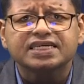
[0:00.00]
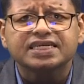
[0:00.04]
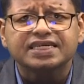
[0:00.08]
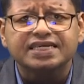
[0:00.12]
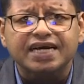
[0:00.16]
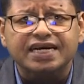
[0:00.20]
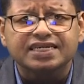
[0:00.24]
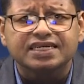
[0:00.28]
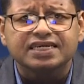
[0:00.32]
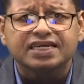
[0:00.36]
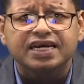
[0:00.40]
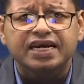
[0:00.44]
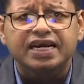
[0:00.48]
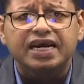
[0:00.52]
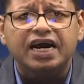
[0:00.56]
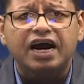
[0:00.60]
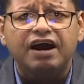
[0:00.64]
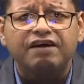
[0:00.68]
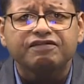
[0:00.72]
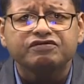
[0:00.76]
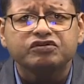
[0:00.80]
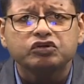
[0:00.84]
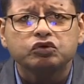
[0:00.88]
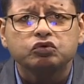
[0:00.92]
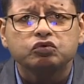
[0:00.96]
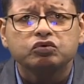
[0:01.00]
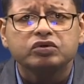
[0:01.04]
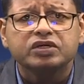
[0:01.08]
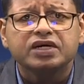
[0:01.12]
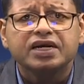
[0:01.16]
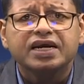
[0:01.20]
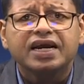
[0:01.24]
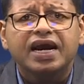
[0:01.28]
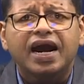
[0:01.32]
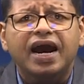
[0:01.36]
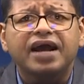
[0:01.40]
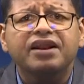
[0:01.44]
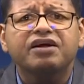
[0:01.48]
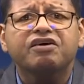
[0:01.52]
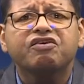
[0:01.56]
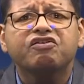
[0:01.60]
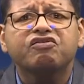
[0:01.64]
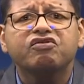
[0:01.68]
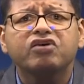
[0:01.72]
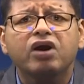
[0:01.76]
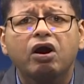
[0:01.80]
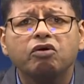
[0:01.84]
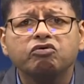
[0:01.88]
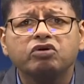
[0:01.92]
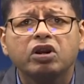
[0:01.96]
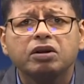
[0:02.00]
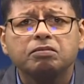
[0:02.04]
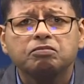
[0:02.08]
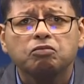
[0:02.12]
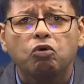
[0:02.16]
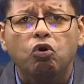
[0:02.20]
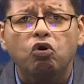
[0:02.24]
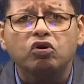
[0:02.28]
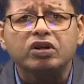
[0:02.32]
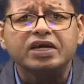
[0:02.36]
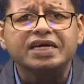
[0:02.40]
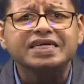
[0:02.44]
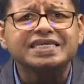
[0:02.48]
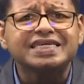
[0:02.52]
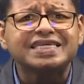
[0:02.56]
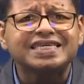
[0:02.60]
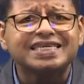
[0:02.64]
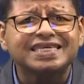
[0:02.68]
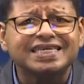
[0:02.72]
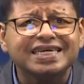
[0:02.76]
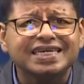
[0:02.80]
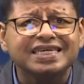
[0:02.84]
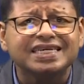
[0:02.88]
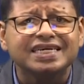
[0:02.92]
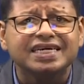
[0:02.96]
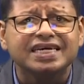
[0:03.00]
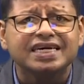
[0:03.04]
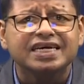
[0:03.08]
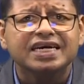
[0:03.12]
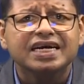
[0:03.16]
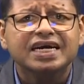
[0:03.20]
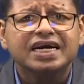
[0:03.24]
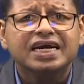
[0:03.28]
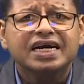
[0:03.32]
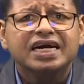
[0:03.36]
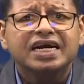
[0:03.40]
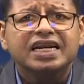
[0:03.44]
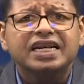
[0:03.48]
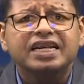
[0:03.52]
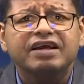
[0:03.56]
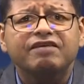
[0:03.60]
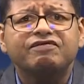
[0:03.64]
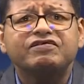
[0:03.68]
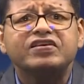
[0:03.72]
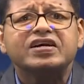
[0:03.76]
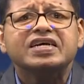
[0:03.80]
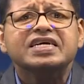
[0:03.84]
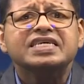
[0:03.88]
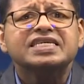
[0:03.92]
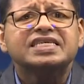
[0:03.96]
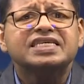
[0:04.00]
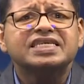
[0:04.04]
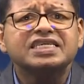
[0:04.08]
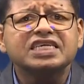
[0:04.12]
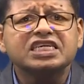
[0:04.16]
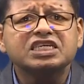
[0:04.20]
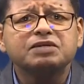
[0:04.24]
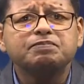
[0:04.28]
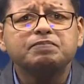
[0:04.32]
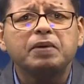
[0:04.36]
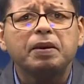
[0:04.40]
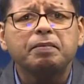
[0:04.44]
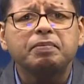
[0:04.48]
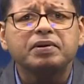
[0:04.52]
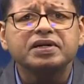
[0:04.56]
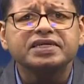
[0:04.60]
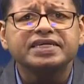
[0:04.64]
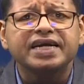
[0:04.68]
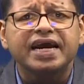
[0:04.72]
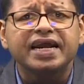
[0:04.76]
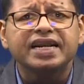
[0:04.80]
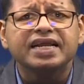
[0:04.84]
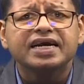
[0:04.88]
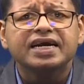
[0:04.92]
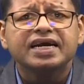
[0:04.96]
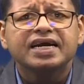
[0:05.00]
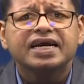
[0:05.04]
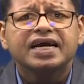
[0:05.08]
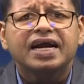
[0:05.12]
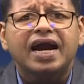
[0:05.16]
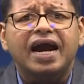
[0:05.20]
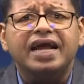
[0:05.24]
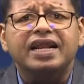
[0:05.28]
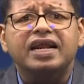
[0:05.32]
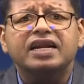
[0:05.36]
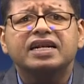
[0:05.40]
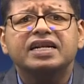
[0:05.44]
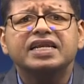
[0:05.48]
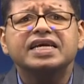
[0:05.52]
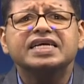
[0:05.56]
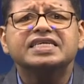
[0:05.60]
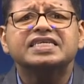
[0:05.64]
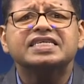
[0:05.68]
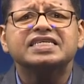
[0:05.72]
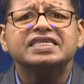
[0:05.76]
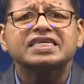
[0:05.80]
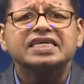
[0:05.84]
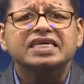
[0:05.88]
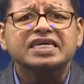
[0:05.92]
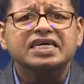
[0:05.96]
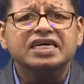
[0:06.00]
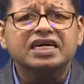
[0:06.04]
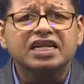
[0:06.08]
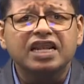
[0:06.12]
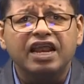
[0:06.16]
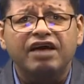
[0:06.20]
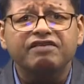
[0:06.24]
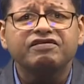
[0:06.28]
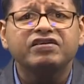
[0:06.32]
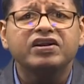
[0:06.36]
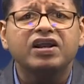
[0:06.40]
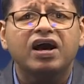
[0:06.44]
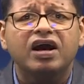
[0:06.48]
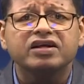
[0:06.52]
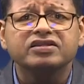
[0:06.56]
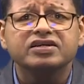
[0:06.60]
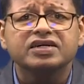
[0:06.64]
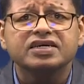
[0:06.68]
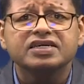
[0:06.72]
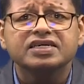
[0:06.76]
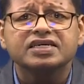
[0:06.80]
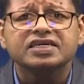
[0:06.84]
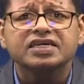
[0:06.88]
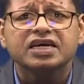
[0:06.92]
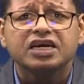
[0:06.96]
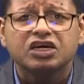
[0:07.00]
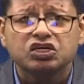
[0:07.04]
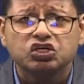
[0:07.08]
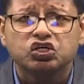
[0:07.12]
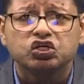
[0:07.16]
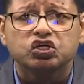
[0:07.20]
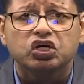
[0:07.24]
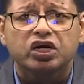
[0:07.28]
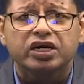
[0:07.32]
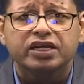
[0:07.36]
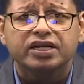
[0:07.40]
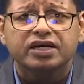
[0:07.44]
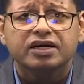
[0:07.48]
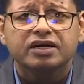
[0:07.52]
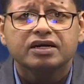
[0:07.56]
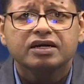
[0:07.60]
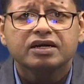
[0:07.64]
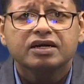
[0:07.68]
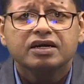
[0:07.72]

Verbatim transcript: Saturday afternoon at a crowded mall in Sydney left 6 people dead and at least 11 others injured,